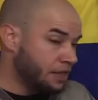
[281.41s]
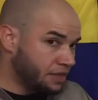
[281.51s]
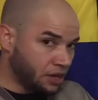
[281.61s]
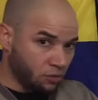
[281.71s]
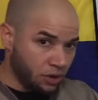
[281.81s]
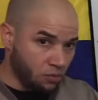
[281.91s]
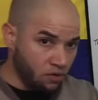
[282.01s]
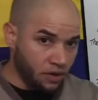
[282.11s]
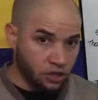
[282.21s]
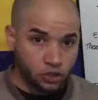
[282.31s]
Then we
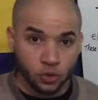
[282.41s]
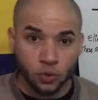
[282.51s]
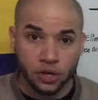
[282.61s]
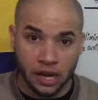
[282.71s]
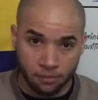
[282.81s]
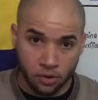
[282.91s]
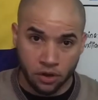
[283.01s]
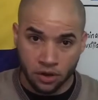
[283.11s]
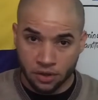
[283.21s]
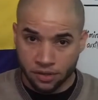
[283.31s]
move on to
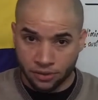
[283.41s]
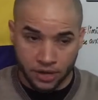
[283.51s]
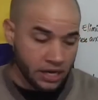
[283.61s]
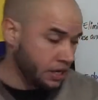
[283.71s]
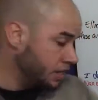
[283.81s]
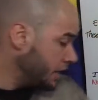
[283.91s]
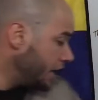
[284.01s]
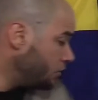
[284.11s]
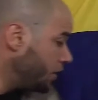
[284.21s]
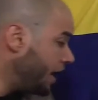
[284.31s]
number 3,
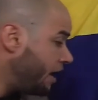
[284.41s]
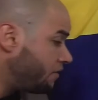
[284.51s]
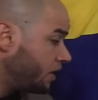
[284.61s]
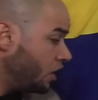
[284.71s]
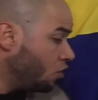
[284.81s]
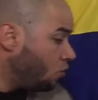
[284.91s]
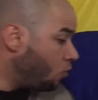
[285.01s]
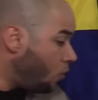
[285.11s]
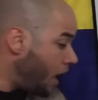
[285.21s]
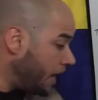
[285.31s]
and we have
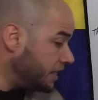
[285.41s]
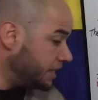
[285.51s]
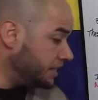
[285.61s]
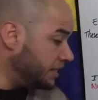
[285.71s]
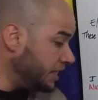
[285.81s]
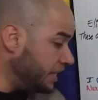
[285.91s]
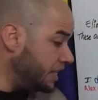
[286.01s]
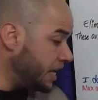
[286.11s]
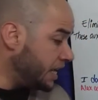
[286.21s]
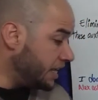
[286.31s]
what
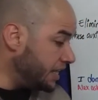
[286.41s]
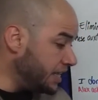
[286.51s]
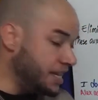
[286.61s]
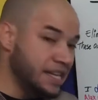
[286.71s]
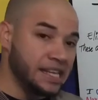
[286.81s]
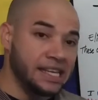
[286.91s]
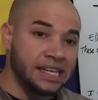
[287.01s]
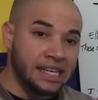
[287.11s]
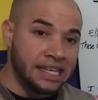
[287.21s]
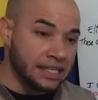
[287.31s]
did he
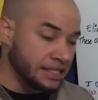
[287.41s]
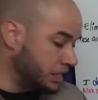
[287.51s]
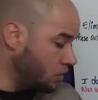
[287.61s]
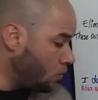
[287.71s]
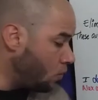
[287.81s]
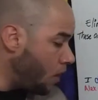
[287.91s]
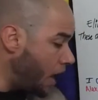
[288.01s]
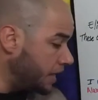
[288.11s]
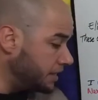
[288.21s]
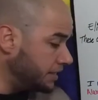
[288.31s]
eat?
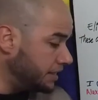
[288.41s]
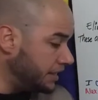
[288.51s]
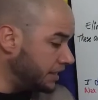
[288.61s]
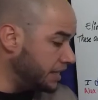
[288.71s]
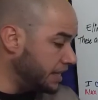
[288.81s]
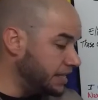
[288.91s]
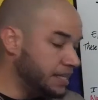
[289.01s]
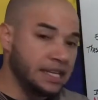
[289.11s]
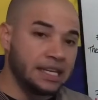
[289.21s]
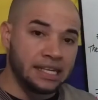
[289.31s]
What did
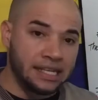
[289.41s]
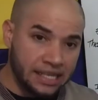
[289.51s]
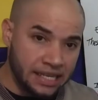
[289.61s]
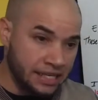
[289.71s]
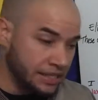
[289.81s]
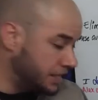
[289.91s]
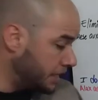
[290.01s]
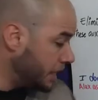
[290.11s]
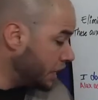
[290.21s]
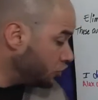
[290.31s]
he eat?
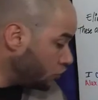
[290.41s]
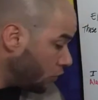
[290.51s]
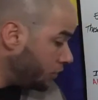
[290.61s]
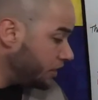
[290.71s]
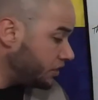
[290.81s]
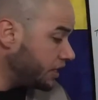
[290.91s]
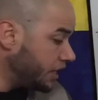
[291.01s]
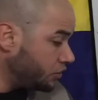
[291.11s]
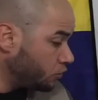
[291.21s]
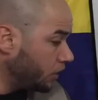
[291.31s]
So in this
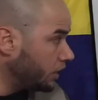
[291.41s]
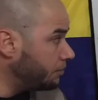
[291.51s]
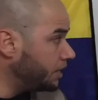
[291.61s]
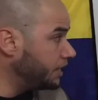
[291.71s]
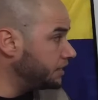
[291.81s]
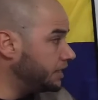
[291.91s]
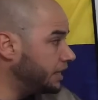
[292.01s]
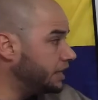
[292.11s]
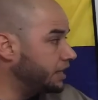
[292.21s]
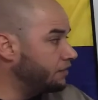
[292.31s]
case we eliminate
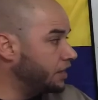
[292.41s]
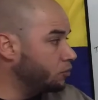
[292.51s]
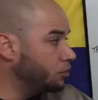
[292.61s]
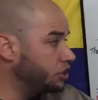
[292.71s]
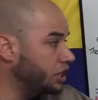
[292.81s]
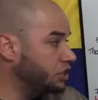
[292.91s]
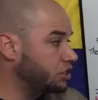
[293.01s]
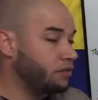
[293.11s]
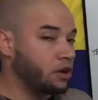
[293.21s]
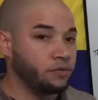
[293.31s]
did and then we change
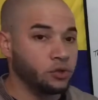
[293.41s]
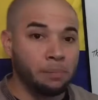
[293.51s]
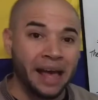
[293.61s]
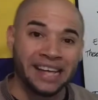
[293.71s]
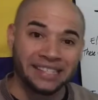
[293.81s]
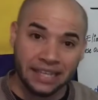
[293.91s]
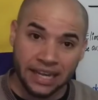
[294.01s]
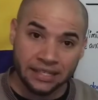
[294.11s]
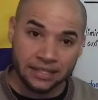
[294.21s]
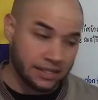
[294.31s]
the verb to past
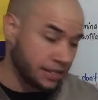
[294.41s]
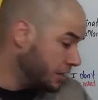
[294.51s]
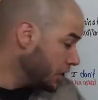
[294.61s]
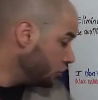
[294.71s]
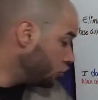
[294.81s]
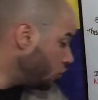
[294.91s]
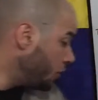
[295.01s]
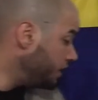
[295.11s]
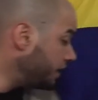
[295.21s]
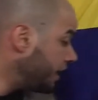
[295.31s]
tense. So
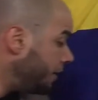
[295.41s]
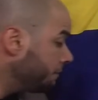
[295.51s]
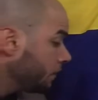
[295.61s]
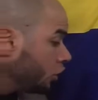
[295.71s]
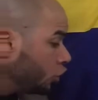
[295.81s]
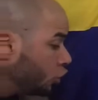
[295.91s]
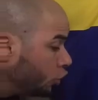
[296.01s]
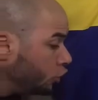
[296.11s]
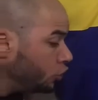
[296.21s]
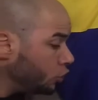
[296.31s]
we say,
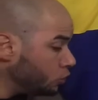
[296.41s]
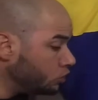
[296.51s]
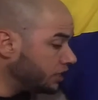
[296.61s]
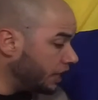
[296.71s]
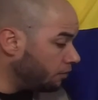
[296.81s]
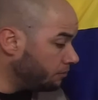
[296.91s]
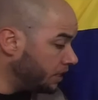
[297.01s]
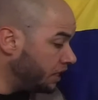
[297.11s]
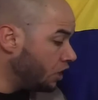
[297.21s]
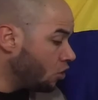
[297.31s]
could you tell
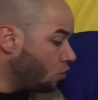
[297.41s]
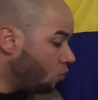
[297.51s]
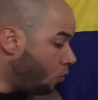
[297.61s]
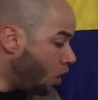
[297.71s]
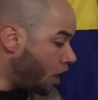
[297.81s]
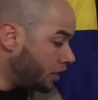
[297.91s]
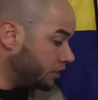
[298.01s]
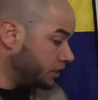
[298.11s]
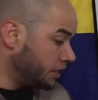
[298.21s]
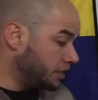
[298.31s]
me
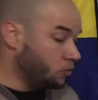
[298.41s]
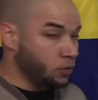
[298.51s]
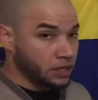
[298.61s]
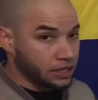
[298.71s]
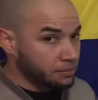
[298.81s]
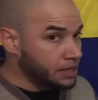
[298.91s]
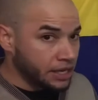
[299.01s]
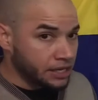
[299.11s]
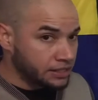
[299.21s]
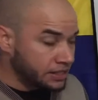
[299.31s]
what We
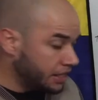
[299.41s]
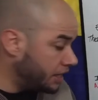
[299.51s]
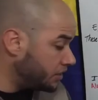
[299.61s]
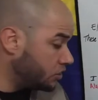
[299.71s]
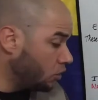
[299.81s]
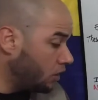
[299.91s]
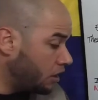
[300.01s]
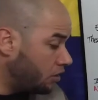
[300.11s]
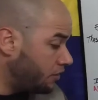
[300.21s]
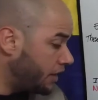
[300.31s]
eliminated did, it's no
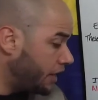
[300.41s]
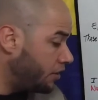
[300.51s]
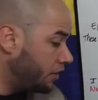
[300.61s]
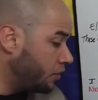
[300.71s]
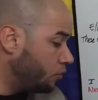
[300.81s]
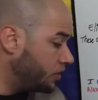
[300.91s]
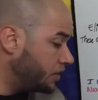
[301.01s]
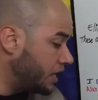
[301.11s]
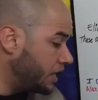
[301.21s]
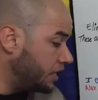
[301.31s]
longer there, and then we
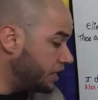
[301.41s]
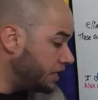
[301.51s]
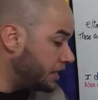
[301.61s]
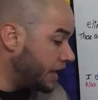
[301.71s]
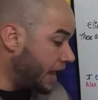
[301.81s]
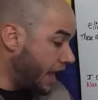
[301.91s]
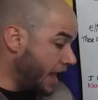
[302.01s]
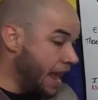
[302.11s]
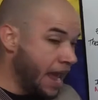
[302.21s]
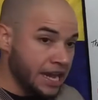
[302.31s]
say he
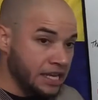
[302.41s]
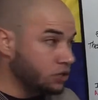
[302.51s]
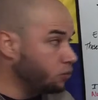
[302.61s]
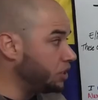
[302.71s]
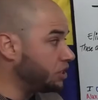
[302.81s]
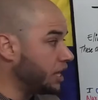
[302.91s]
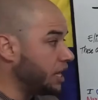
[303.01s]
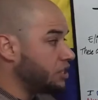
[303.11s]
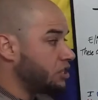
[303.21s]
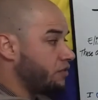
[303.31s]
ate. We
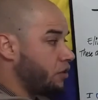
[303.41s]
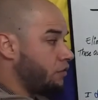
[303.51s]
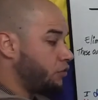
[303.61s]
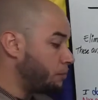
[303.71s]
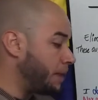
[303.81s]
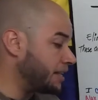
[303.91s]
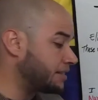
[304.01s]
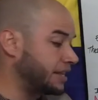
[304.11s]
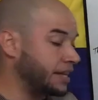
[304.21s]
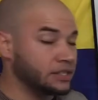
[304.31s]
changed the verb to
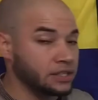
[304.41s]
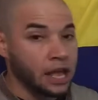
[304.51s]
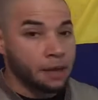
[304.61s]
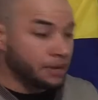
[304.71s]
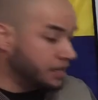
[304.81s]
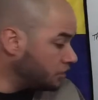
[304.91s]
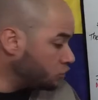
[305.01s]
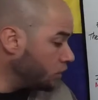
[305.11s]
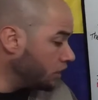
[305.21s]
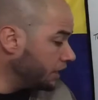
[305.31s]
past tense because
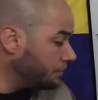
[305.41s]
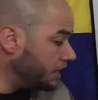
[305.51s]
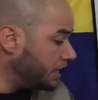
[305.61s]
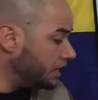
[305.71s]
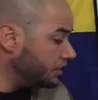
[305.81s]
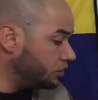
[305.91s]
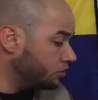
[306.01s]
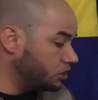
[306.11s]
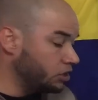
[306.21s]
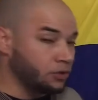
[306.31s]
we eliminated the
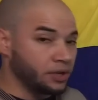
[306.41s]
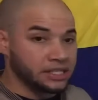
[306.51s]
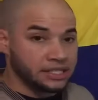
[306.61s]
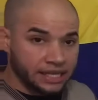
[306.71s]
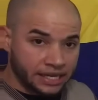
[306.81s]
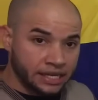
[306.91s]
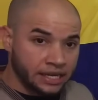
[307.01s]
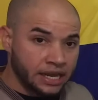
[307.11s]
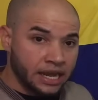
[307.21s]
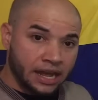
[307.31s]
auxiliary
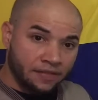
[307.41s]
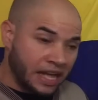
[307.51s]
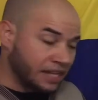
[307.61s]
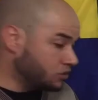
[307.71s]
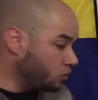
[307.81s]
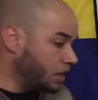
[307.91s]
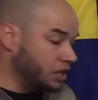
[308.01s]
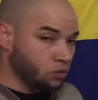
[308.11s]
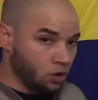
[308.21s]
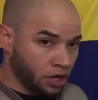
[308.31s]
did, and that's the way
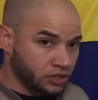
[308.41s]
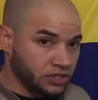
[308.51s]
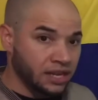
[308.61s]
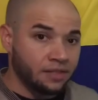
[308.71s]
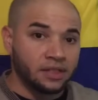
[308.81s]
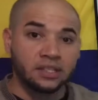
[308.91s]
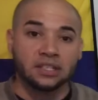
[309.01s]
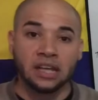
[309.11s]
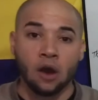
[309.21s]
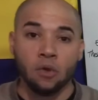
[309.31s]
it works. This
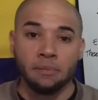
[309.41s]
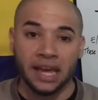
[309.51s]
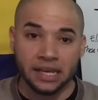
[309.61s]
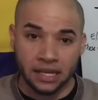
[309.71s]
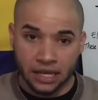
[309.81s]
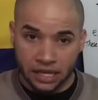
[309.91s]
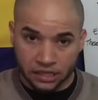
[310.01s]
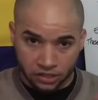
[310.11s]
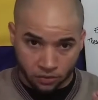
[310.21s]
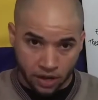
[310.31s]
is how we make
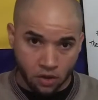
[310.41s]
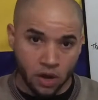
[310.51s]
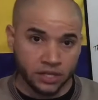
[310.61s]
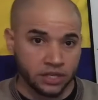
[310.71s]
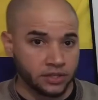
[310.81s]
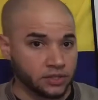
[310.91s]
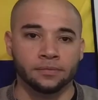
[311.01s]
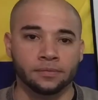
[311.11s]
indirect questions.